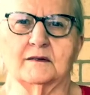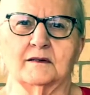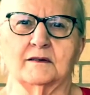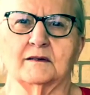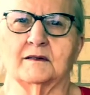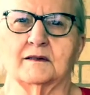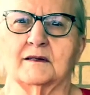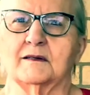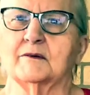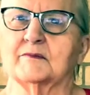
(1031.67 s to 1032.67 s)
I appreciate you
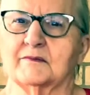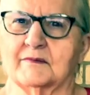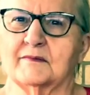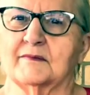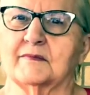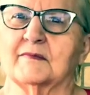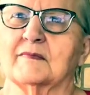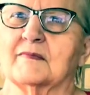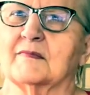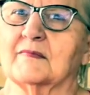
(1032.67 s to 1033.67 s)
telling me, because I don't
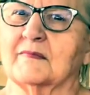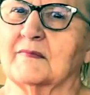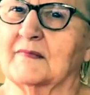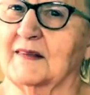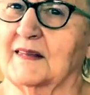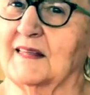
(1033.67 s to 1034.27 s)
know a lot of the...